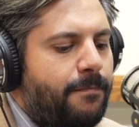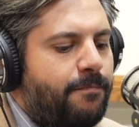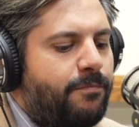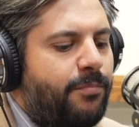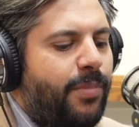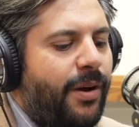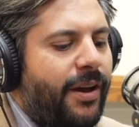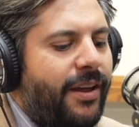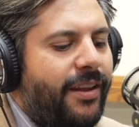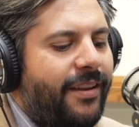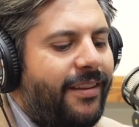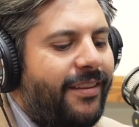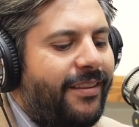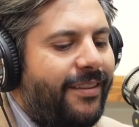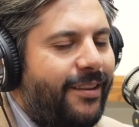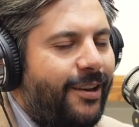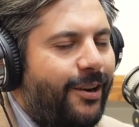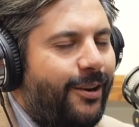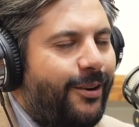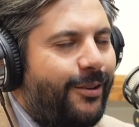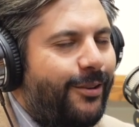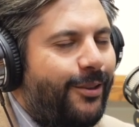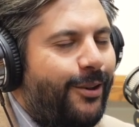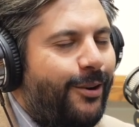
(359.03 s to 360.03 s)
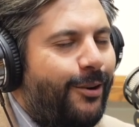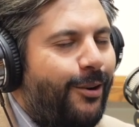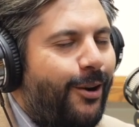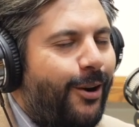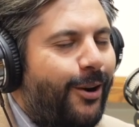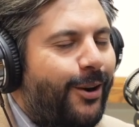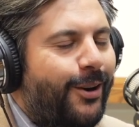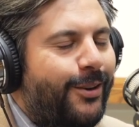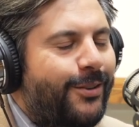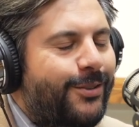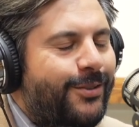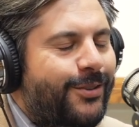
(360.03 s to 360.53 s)
but there are
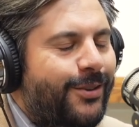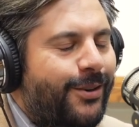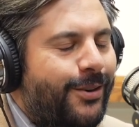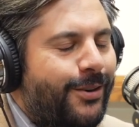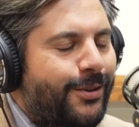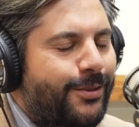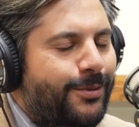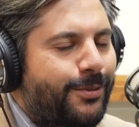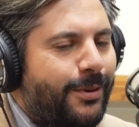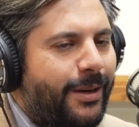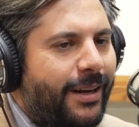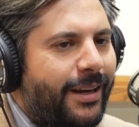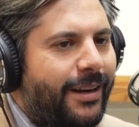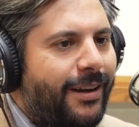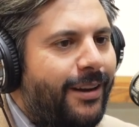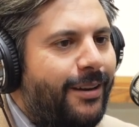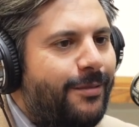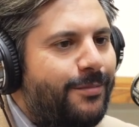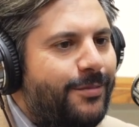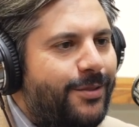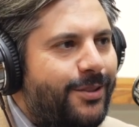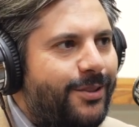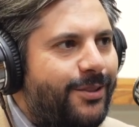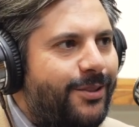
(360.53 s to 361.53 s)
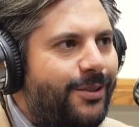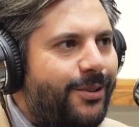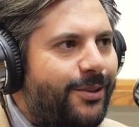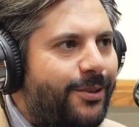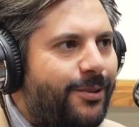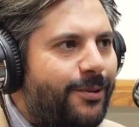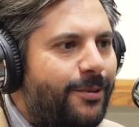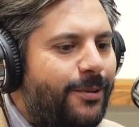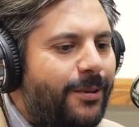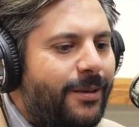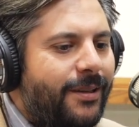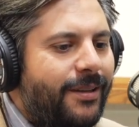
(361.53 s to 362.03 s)
concerns when it comes
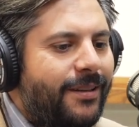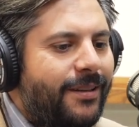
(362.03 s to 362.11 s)
to